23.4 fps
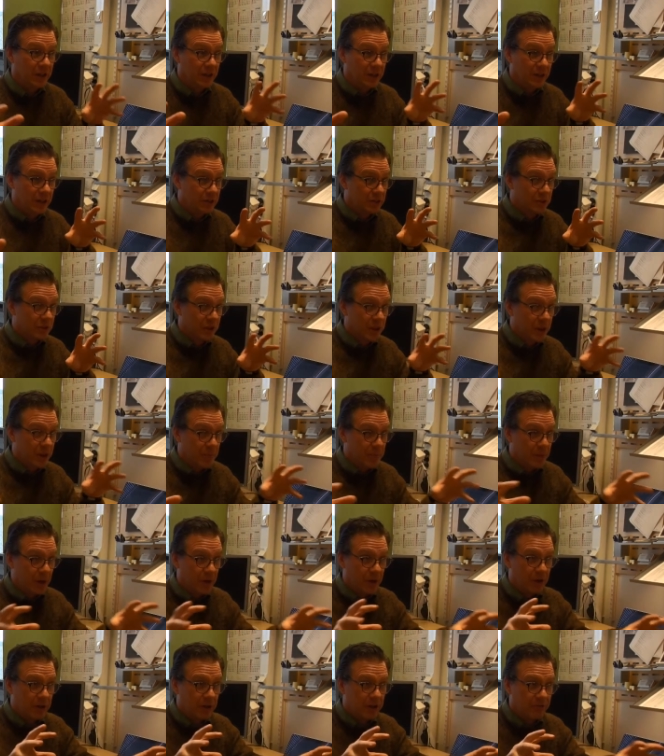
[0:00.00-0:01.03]
these
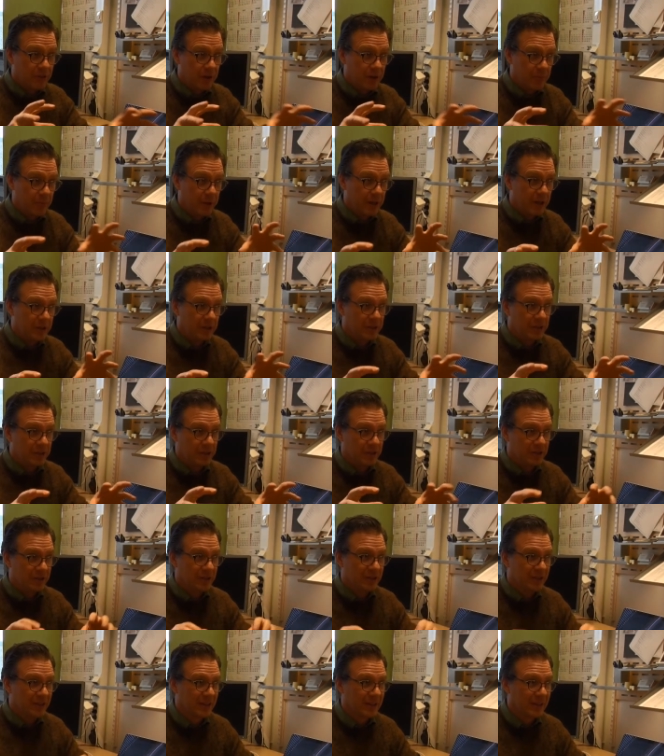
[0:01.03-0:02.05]
comparative
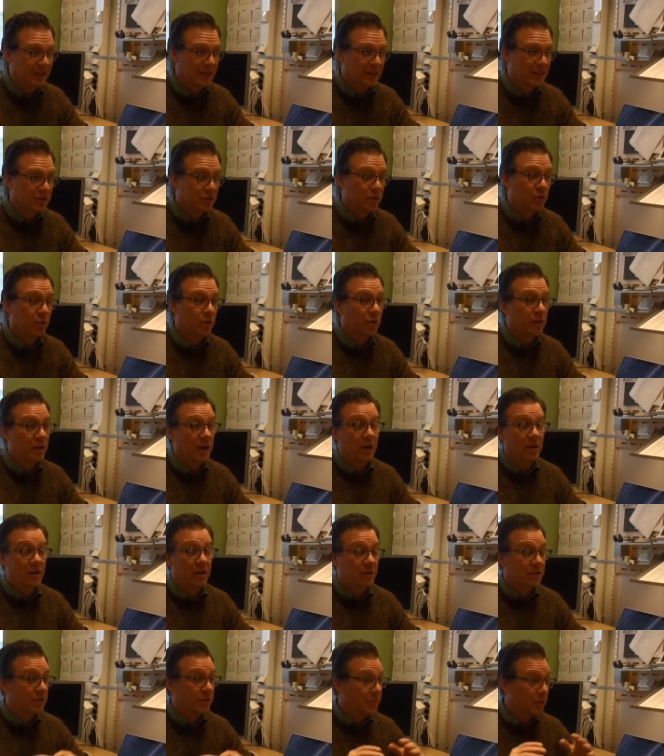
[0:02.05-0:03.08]
dimensions. So, uh,
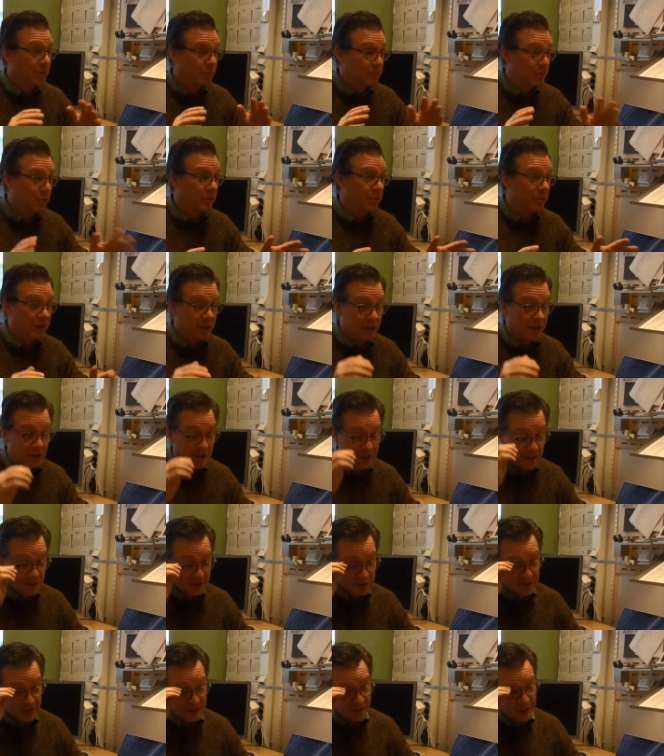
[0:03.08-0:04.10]
to be brutally
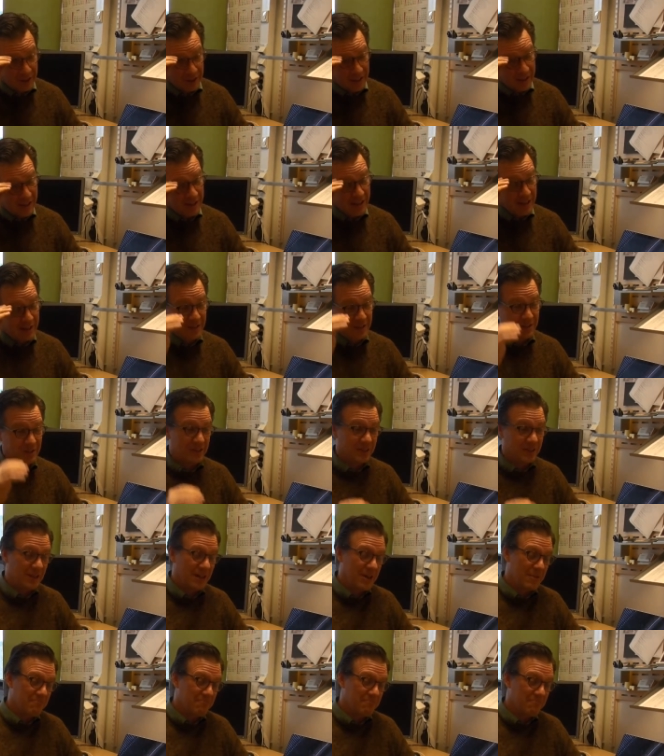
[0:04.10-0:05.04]
honest, is